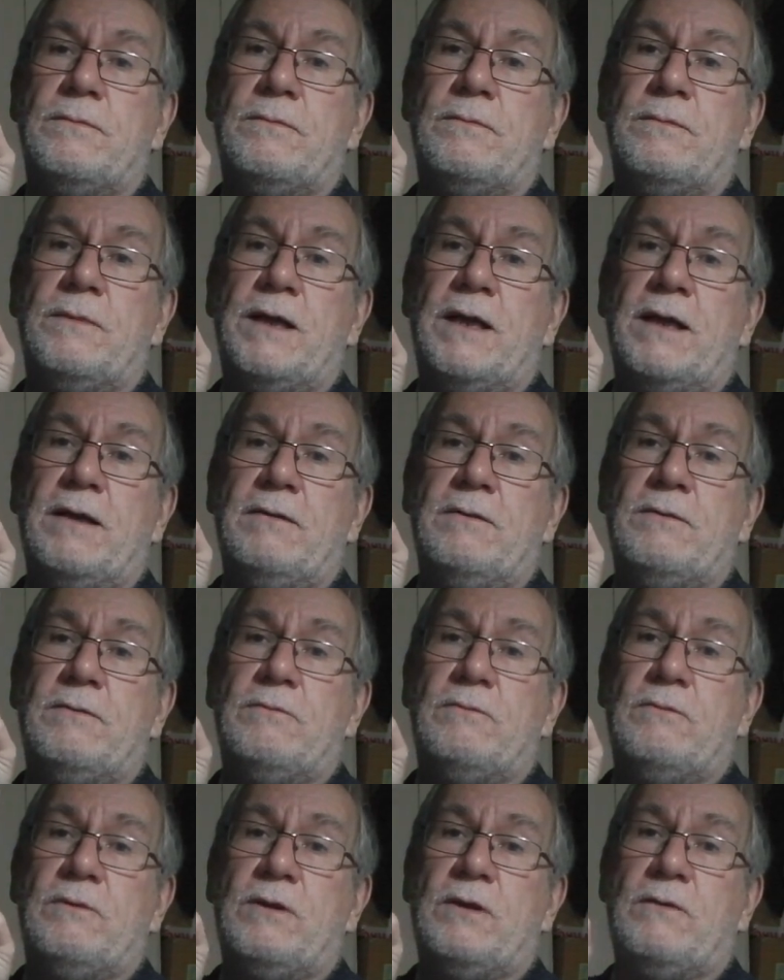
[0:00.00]
yeah,
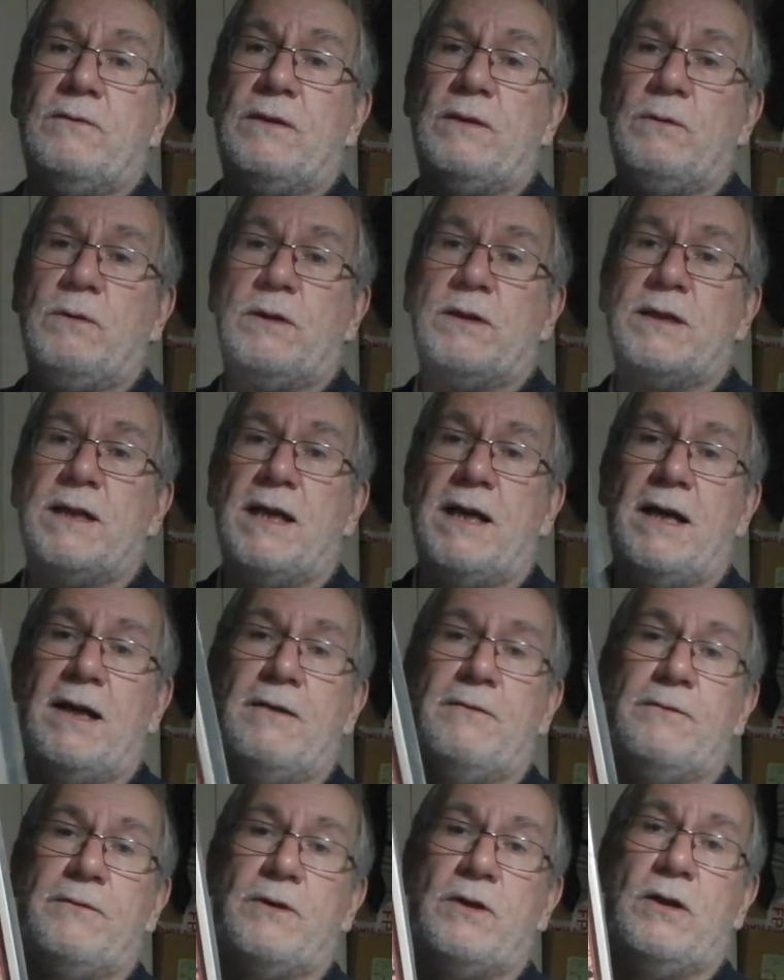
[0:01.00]
lovely one to
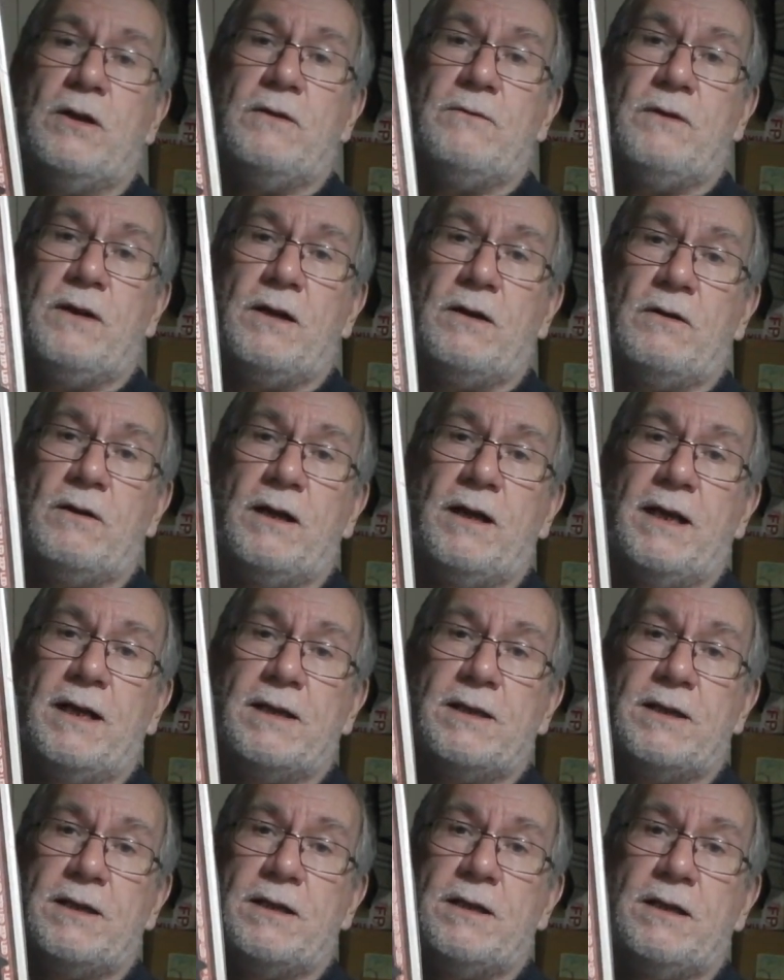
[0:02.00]
have, coloured vinyl
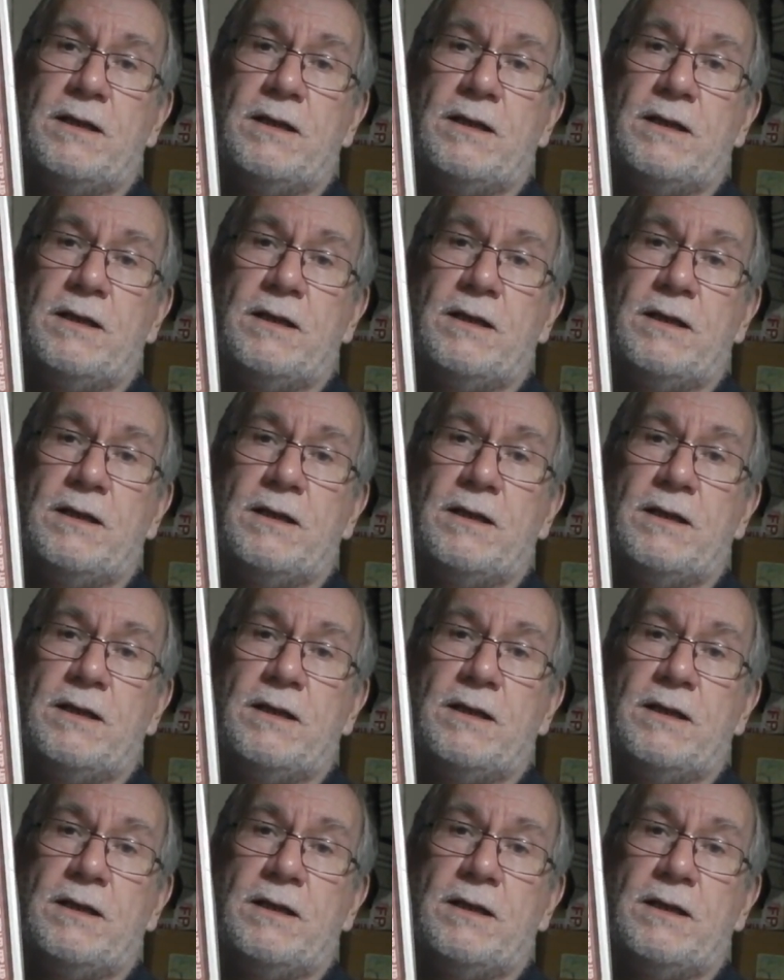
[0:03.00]
collector.